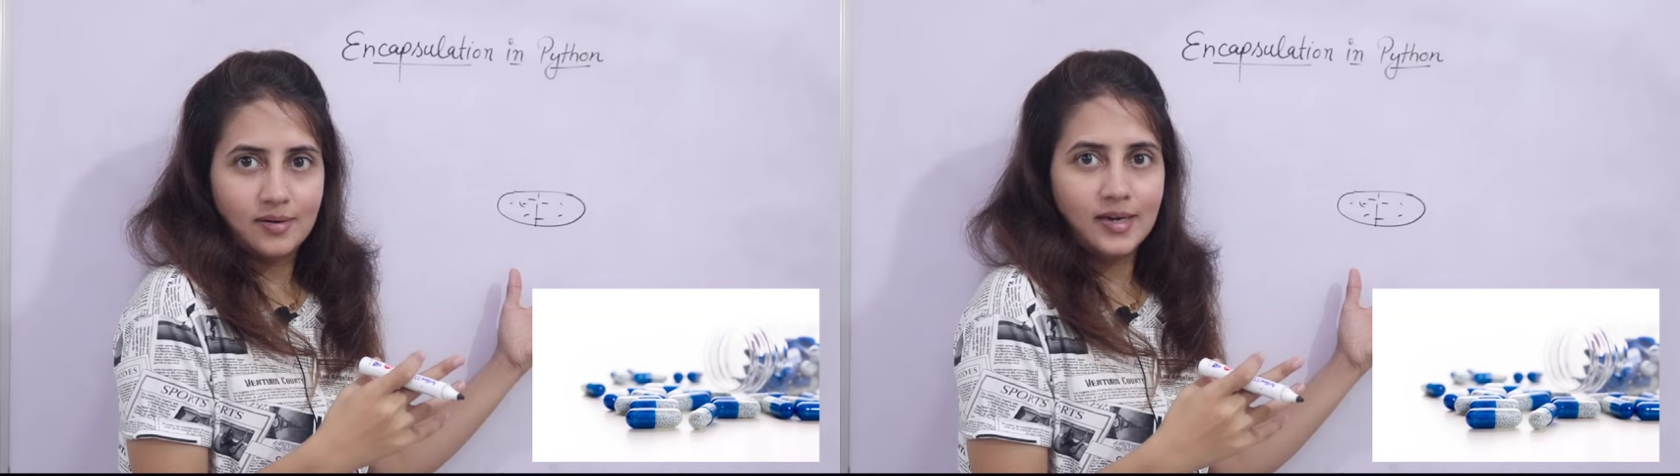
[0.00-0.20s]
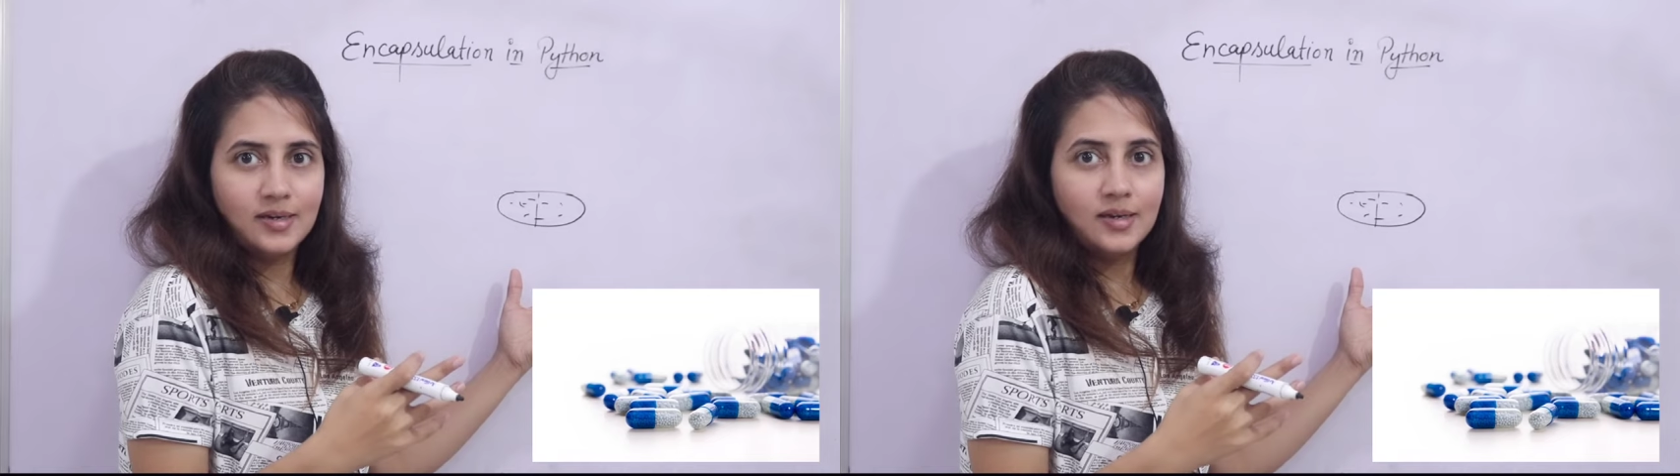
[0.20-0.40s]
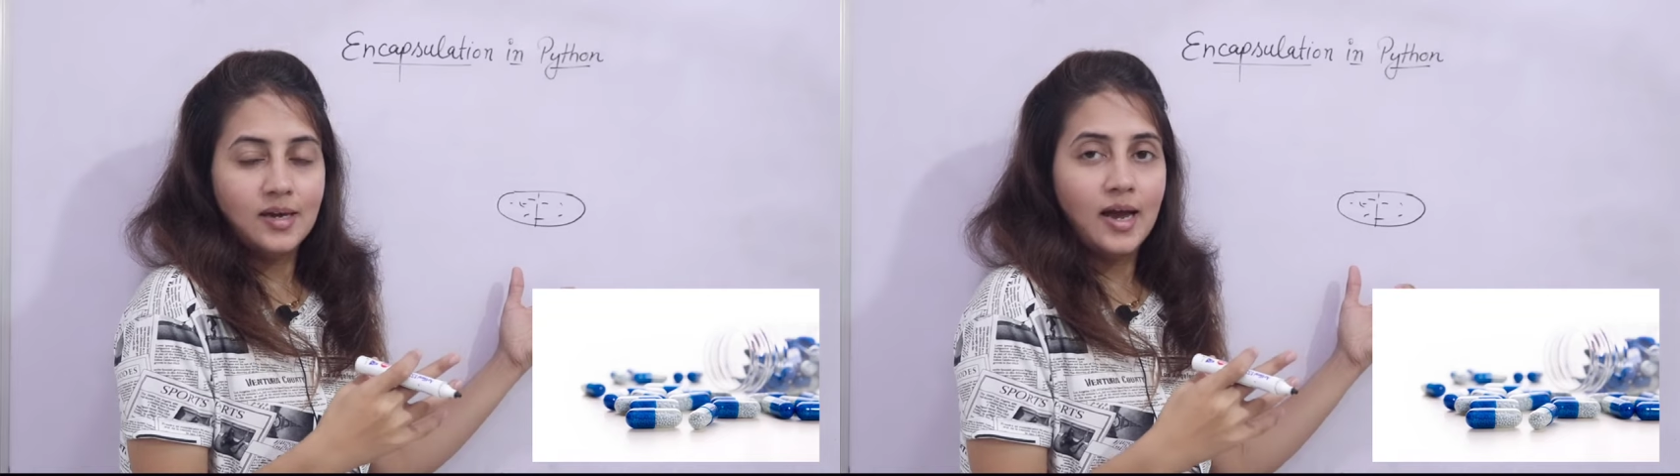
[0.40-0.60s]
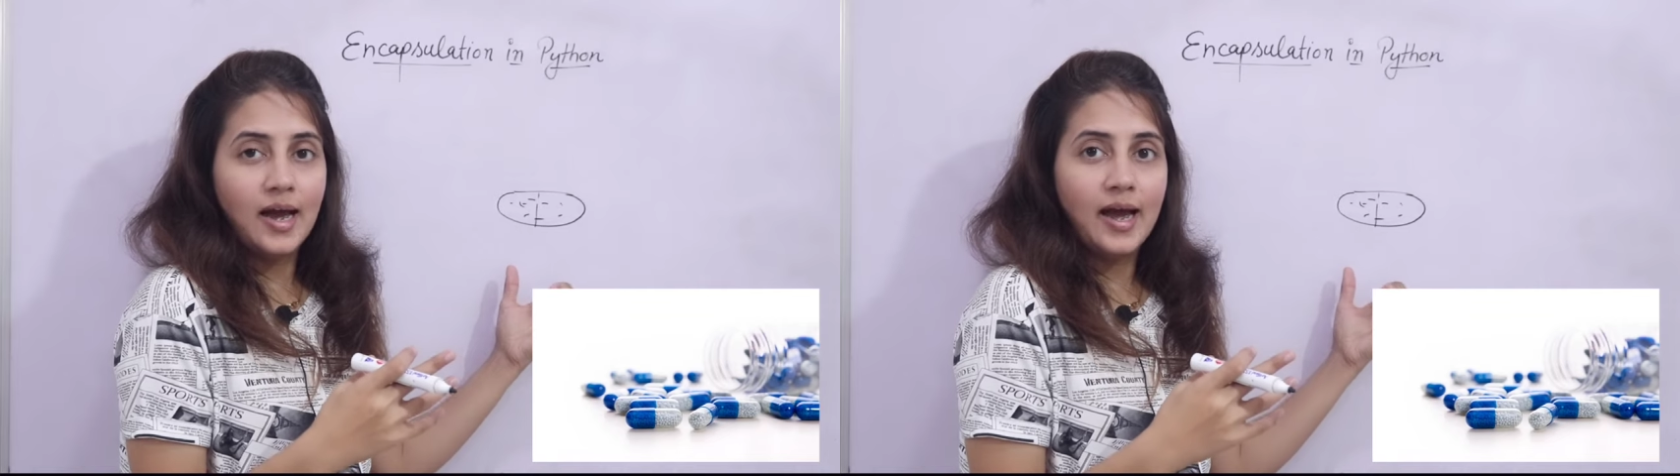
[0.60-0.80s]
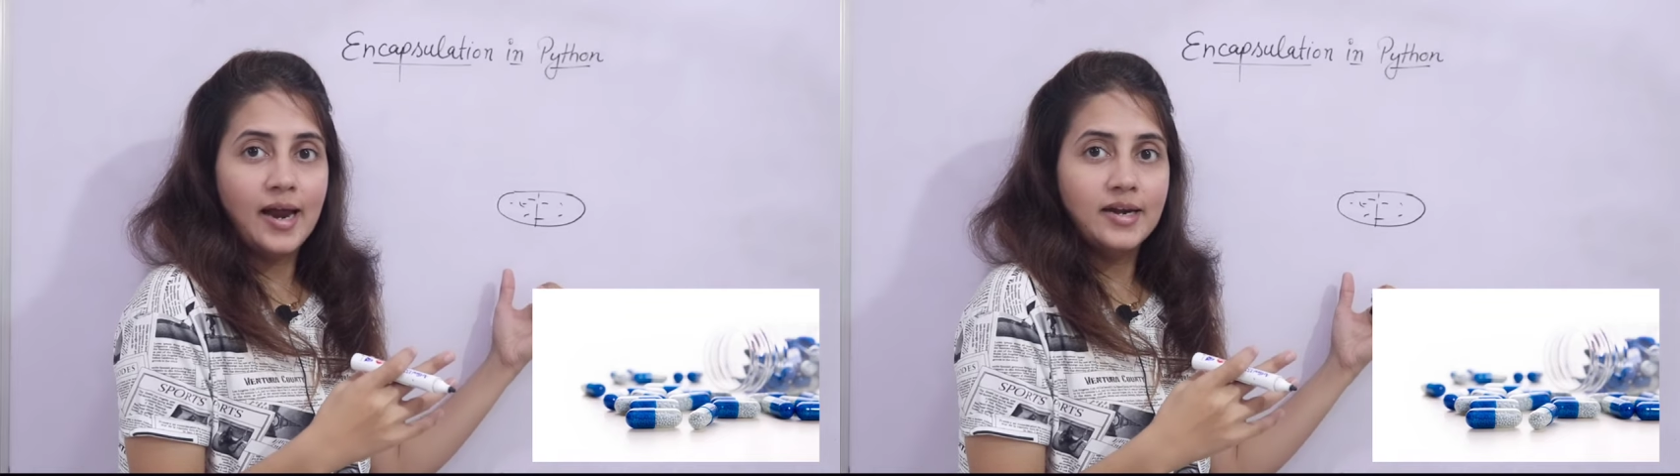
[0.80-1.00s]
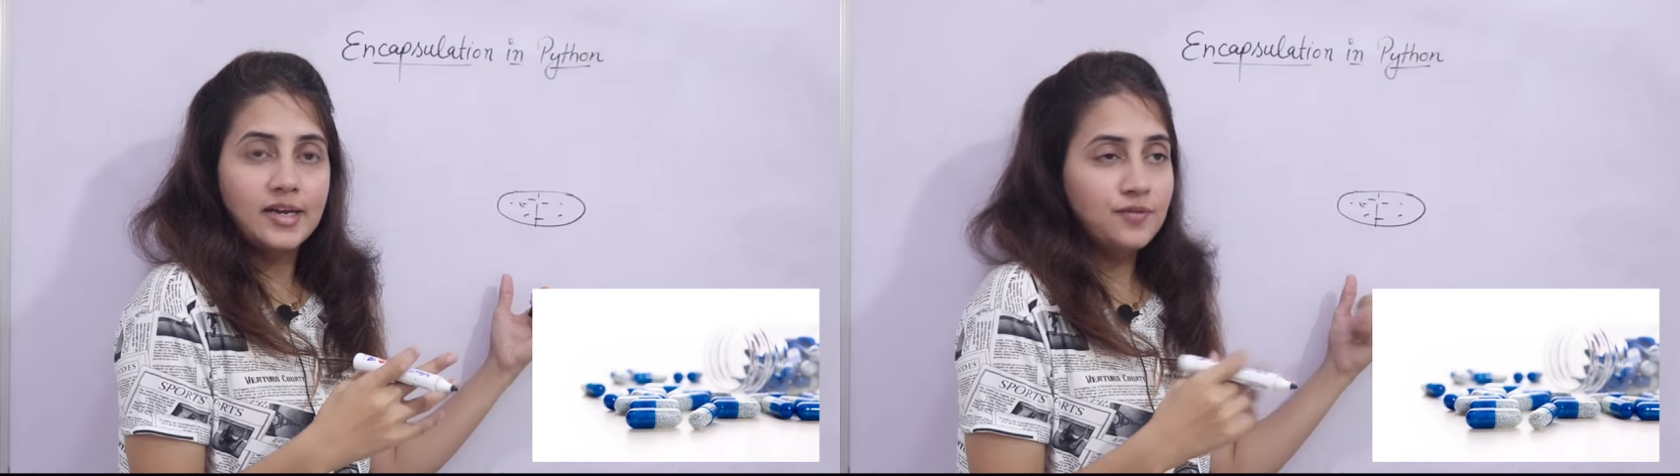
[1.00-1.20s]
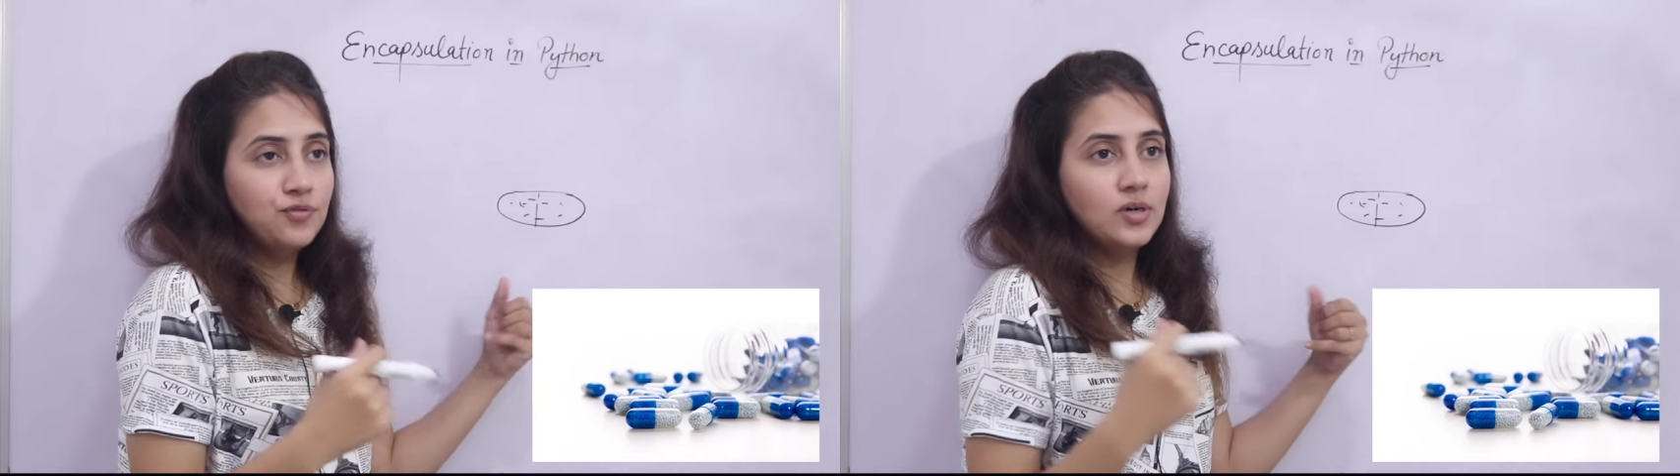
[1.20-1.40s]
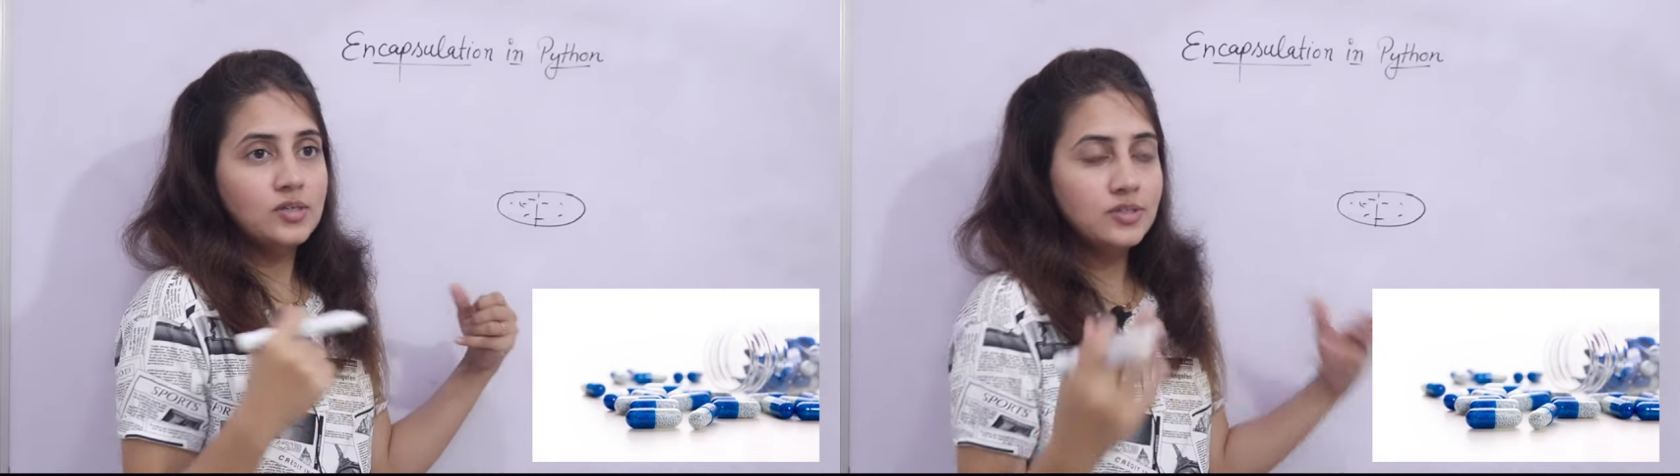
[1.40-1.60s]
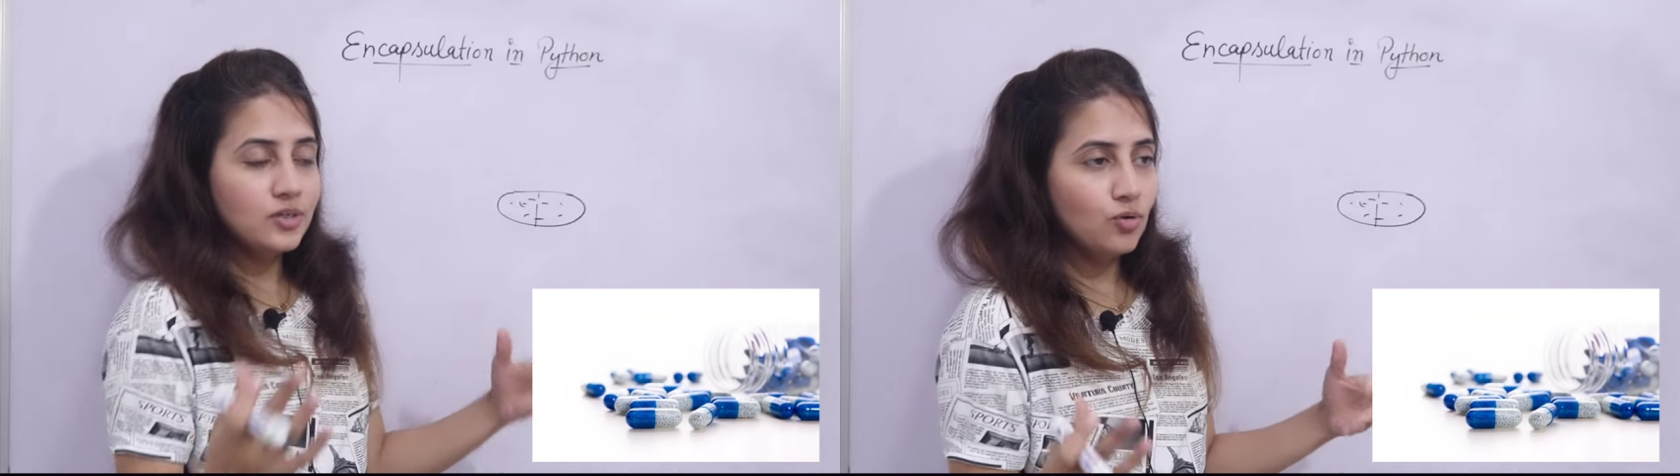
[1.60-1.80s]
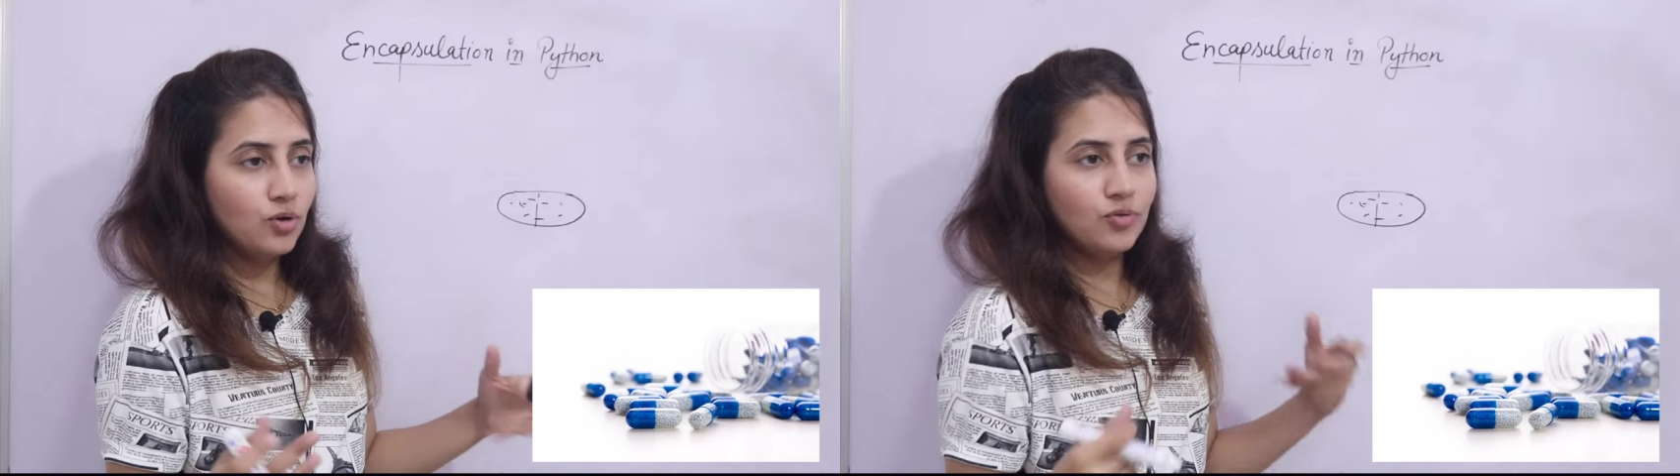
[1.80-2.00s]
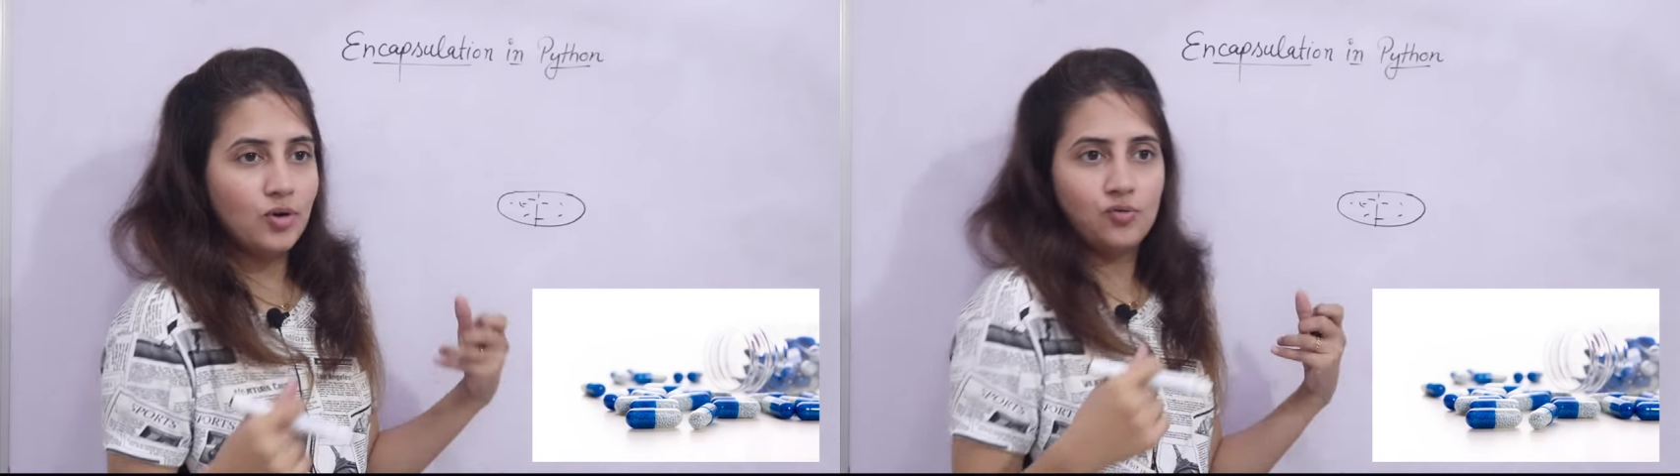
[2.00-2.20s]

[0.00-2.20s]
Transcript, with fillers: right and if you are sick or if you are